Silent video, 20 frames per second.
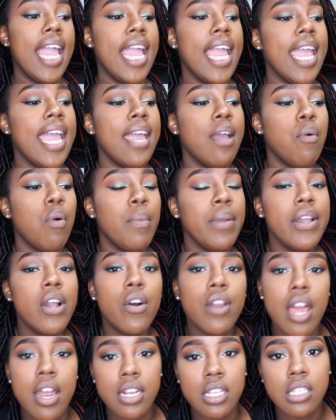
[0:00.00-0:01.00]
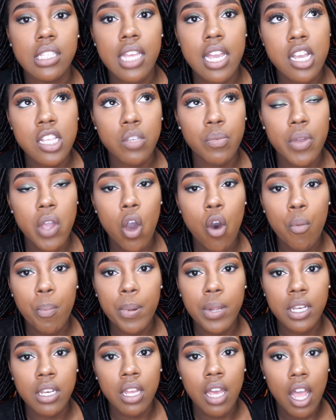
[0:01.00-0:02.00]
And when we go down the stairs and we
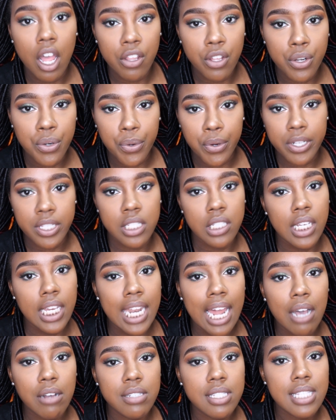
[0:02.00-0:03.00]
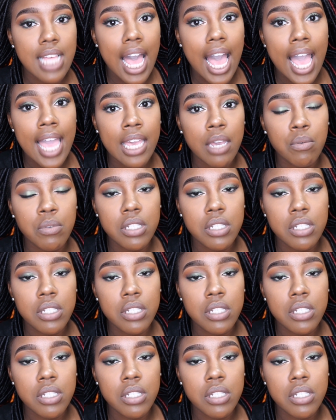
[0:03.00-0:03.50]
open the other door to get outside,